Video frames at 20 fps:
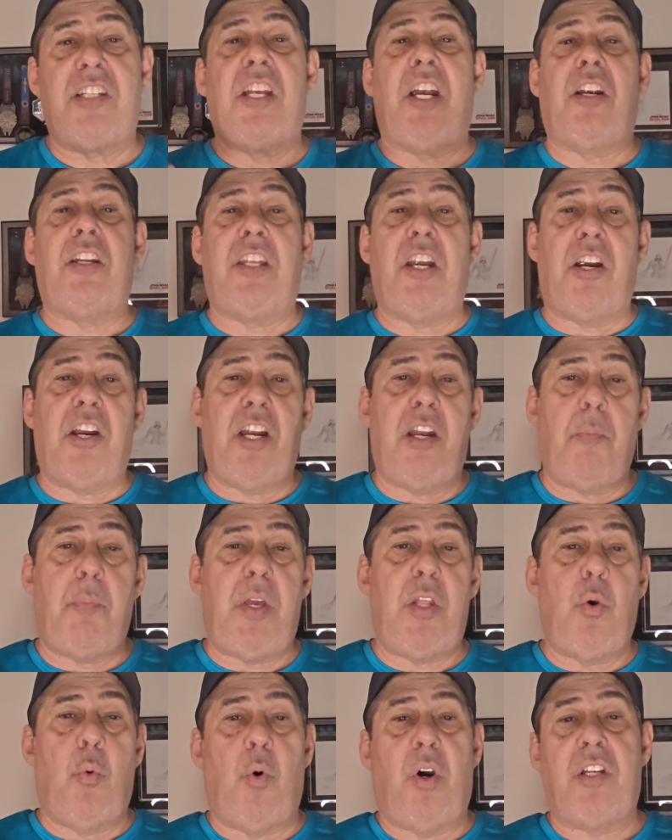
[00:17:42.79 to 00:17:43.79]
They're going to
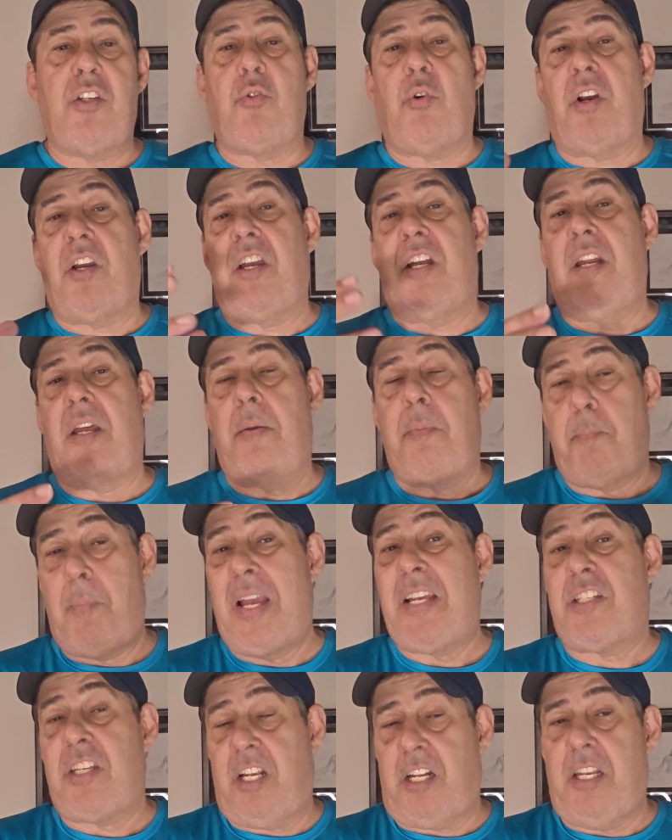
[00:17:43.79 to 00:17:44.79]
be the ones who are going to
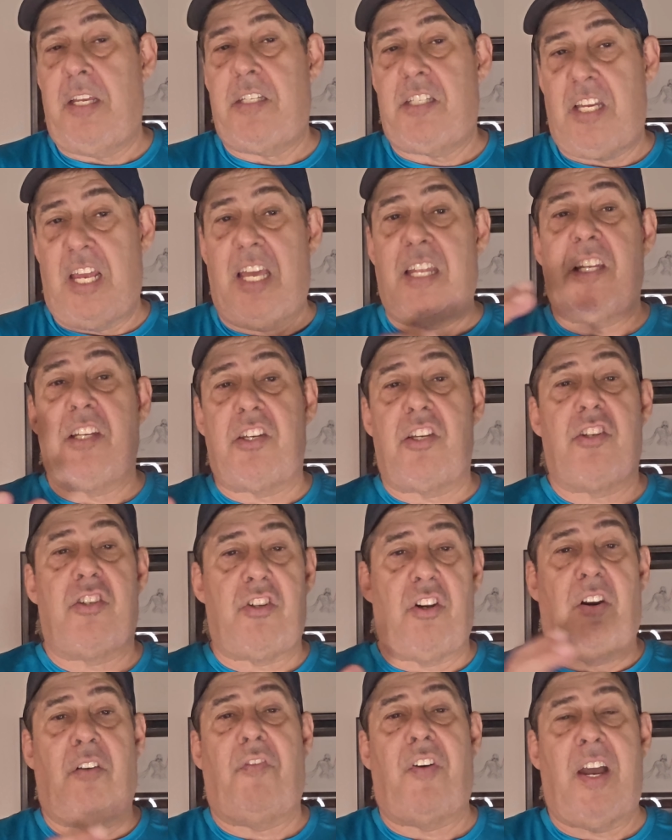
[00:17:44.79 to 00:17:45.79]
basically say this is a
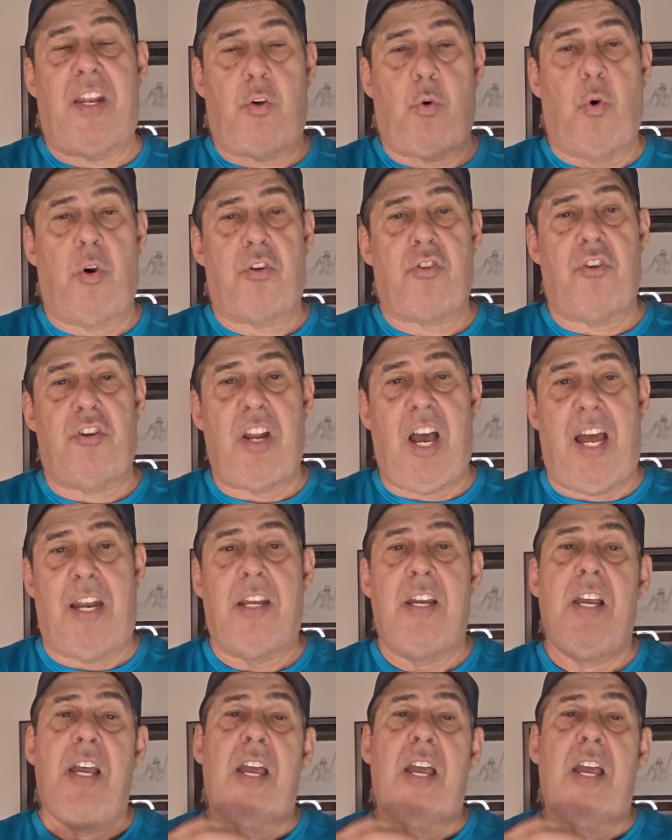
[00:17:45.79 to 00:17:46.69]
certified course or not.